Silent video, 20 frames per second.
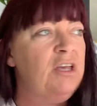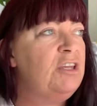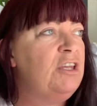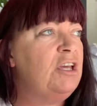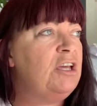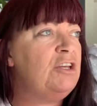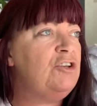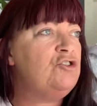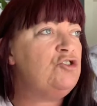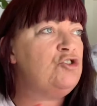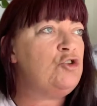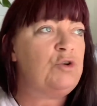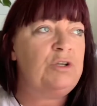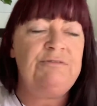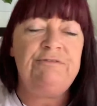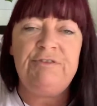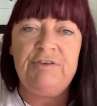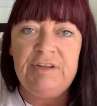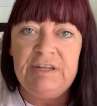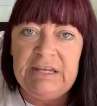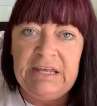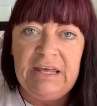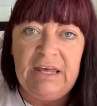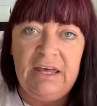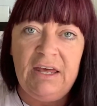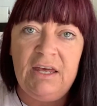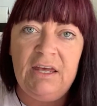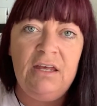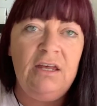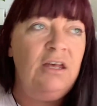So yeah, that's an
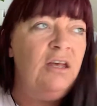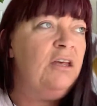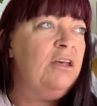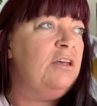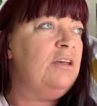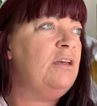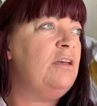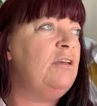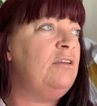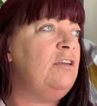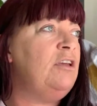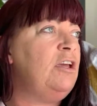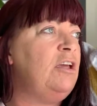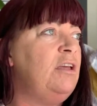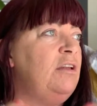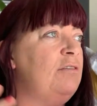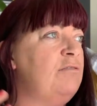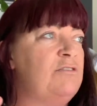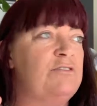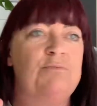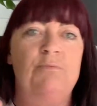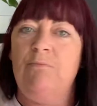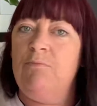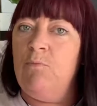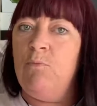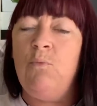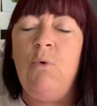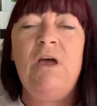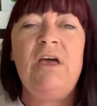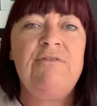option as well.
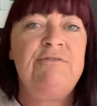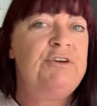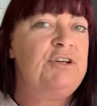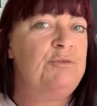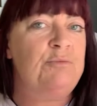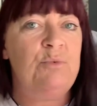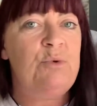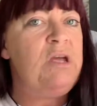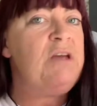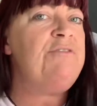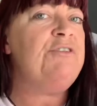Let me